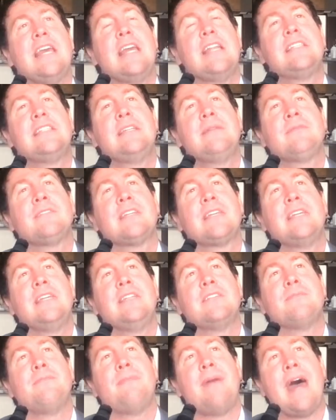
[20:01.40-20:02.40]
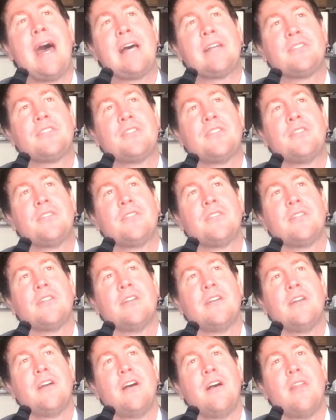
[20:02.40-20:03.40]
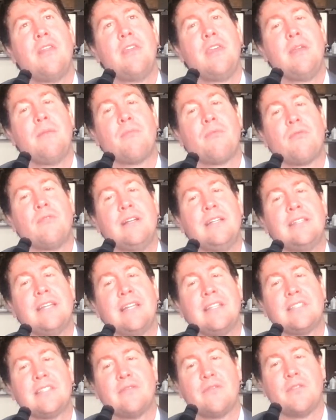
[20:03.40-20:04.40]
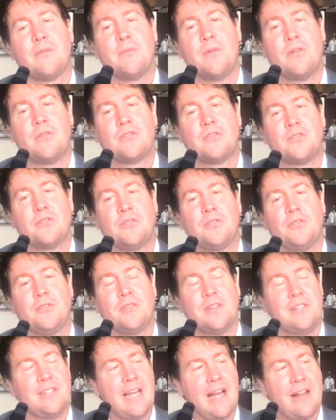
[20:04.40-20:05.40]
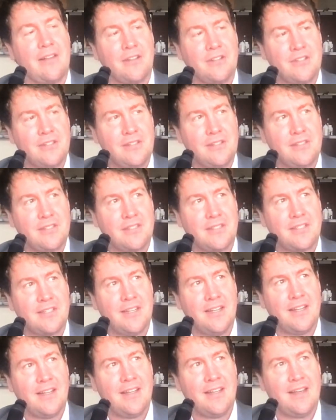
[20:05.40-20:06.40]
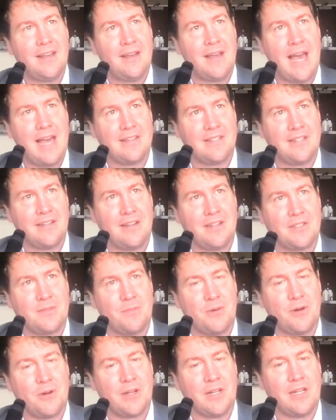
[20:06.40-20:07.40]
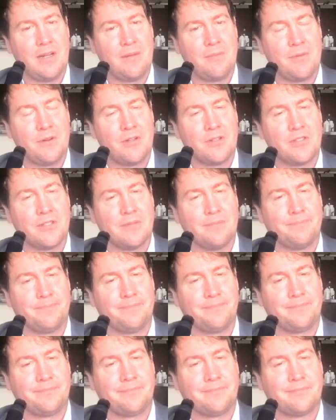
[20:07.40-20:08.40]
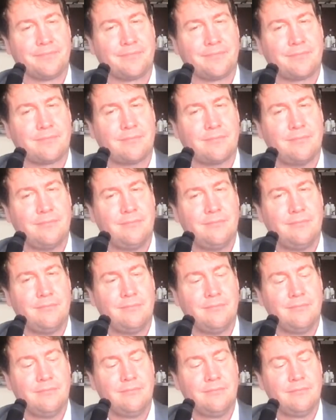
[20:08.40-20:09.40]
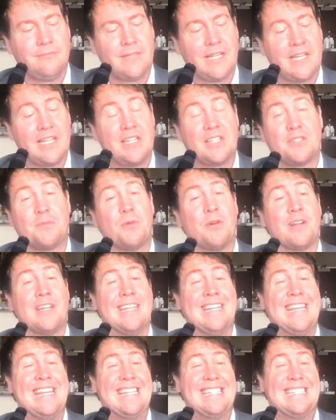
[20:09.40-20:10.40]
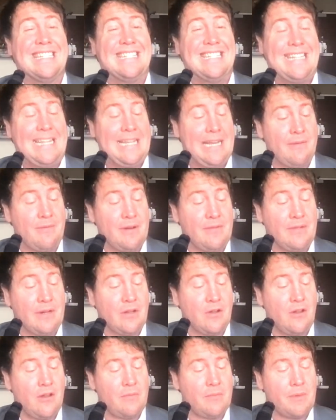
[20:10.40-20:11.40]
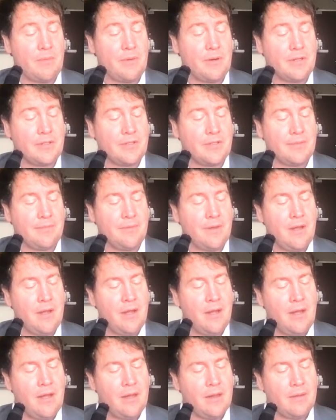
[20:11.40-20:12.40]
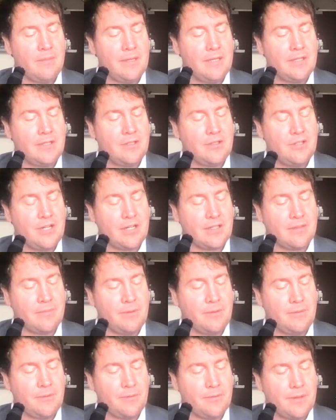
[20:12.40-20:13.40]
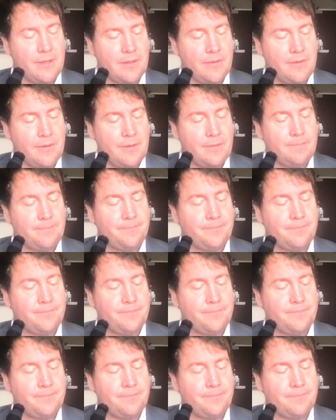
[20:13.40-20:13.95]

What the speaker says: seems like he's mastered the pretense of emotional intelligence as an Aspergian person. Like an Aspergian entity. I wouldn't even call him a person. Let me just check something really quick. Hold on.